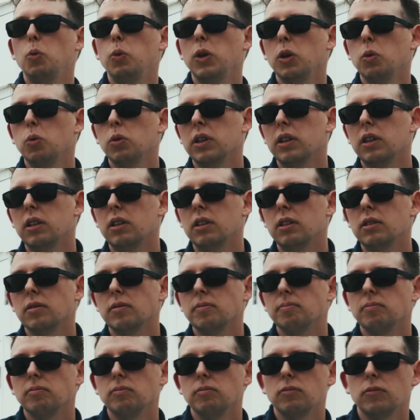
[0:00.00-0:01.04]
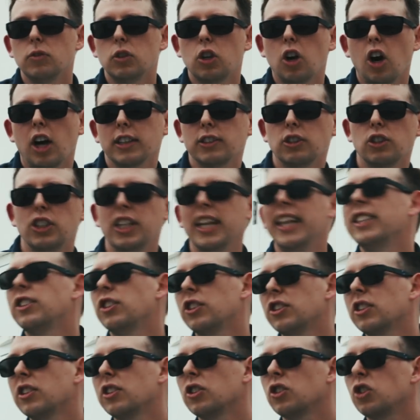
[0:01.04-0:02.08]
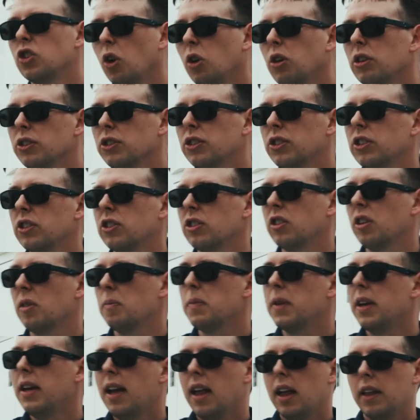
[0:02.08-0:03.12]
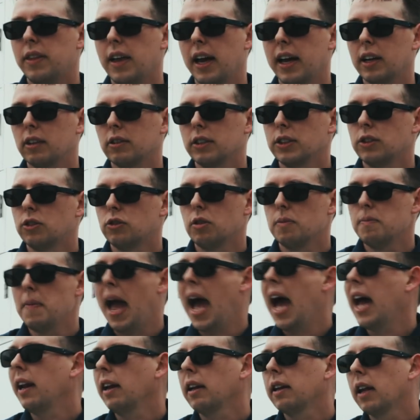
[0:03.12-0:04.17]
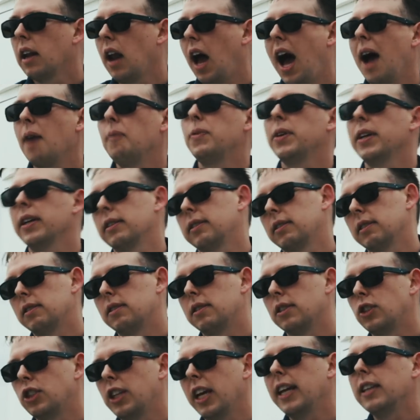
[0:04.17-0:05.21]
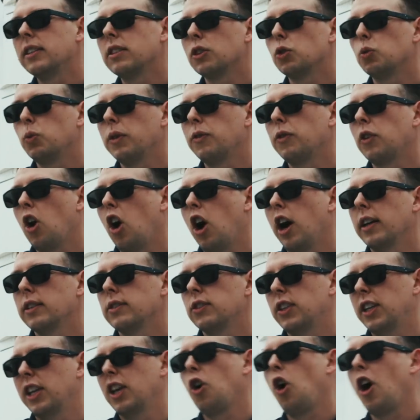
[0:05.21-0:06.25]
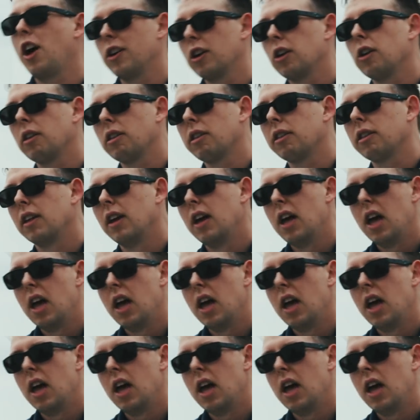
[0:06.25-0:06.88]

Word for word: we will cause changes in the solar system that are as dramatic and obvious as the changes we've caused here on Earth.